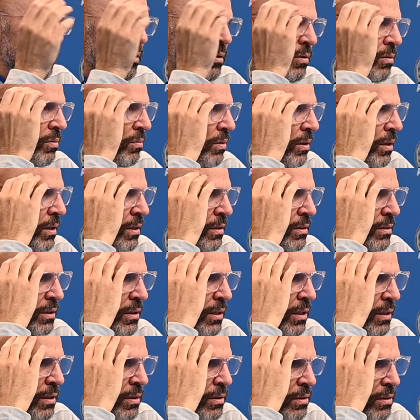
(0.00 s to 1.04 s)
a three to
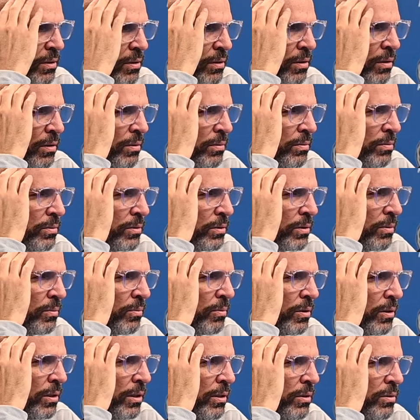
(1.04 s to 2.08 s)
get,
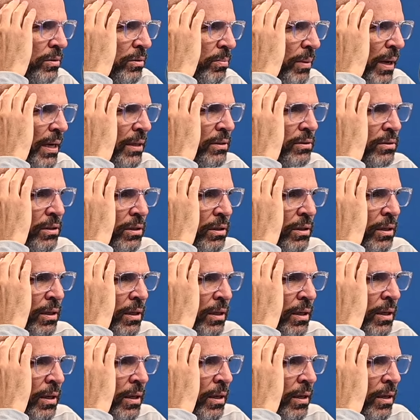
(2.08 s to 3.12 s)
someone else, Maxie,
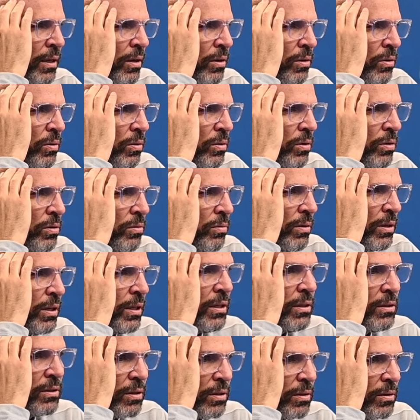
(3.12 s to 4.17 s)
a corner three.
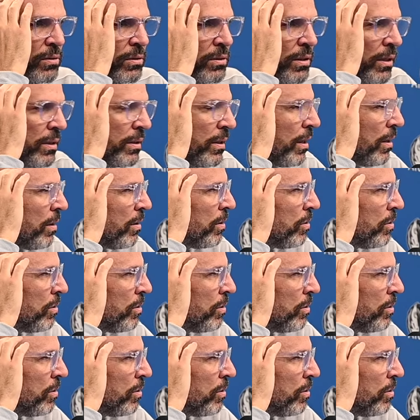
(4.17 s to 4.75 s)
He turns that down